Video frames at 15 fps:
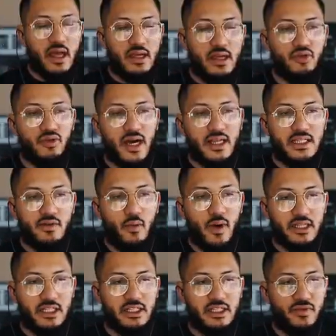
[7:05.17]
You guys ever
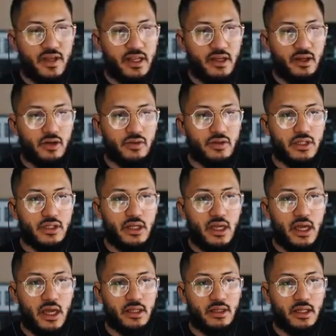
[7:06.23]
watch these videos
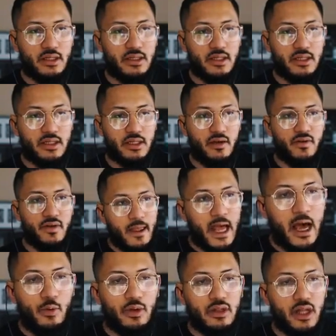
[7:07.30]
and think to yourself,
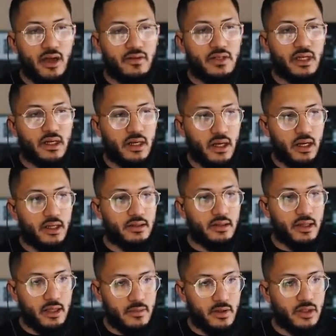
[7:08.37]
I would love to cut
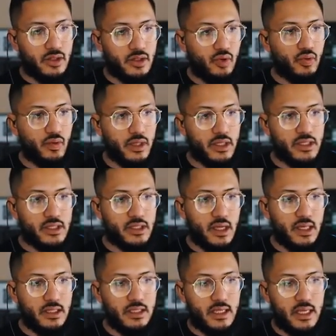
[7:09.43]
him in two weeks
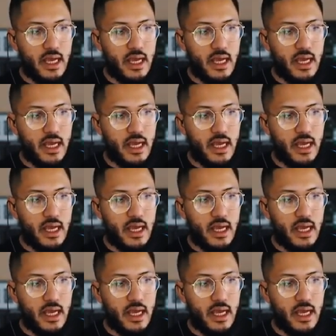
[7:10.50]
and see